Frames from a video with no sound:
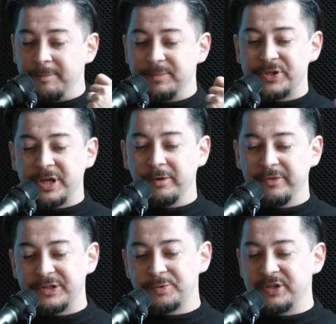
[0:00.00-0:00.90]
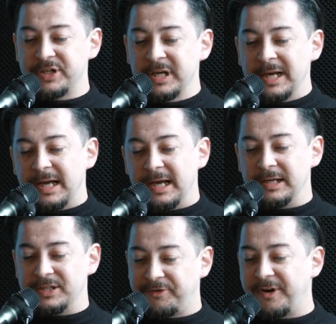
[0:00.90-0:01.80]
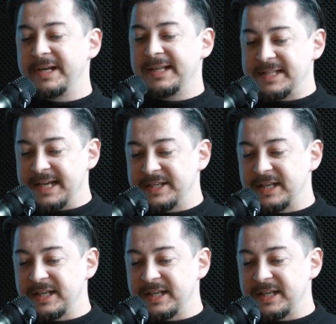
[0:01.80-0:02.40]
So this was defining data